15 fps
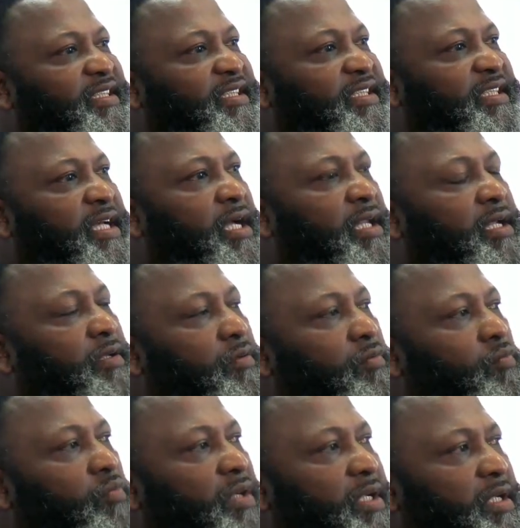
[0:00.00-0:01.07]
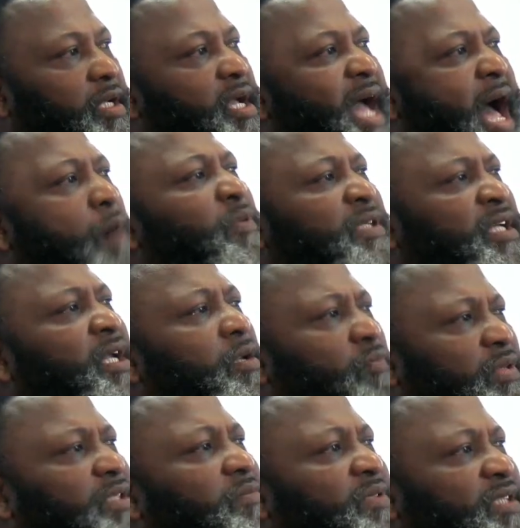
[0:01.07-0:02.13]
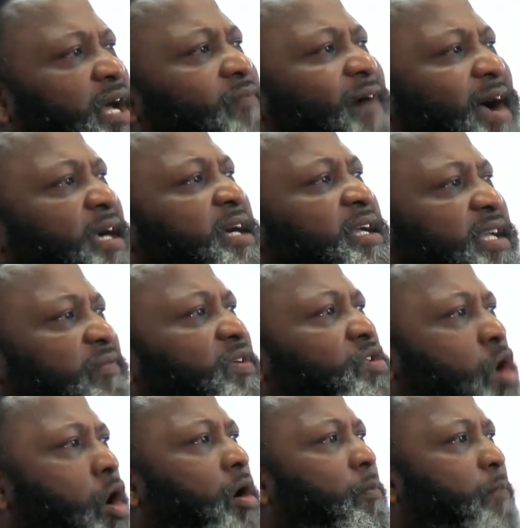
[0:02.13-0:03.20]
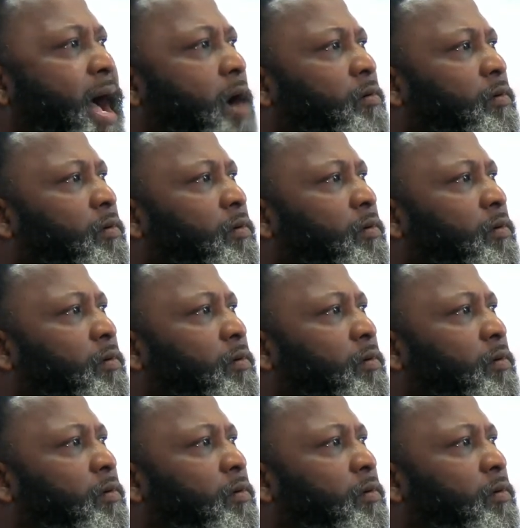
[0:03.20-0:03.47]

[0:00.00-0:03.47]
dealing with some stuff I couldn't even talk about.